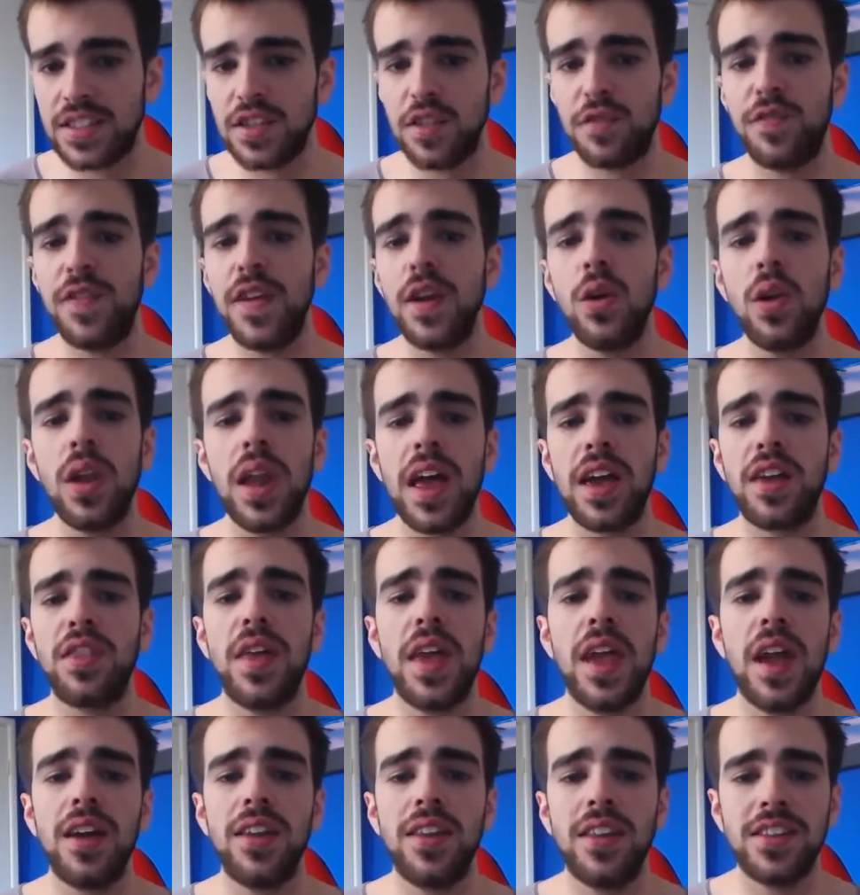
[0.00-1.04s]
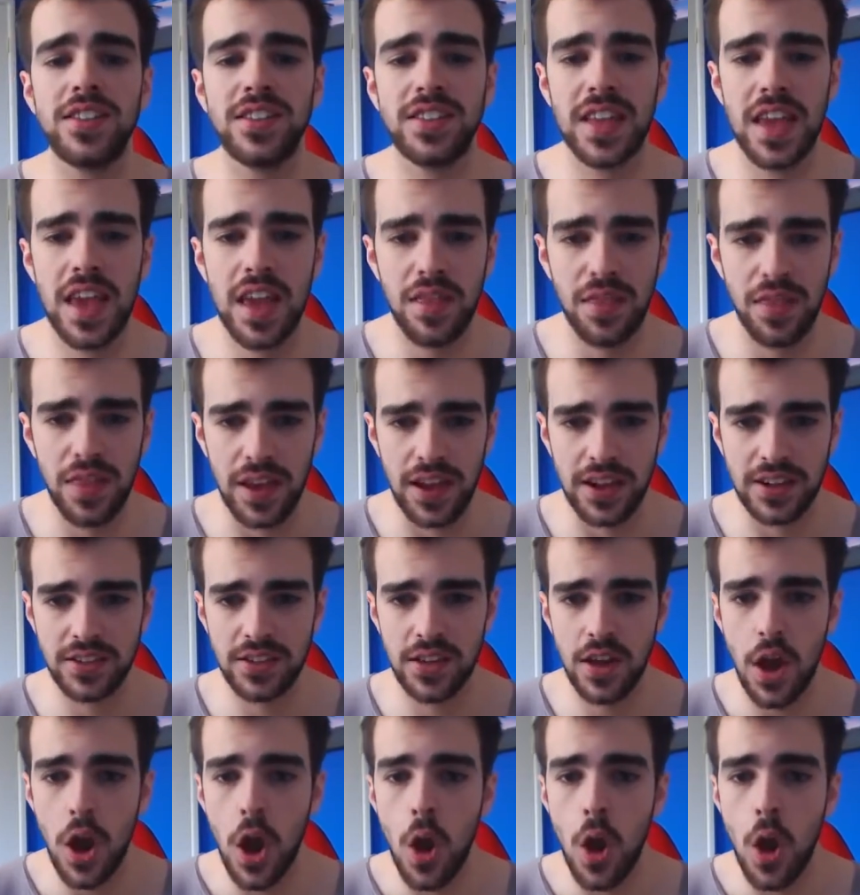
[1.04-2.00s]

to feel like they understand things,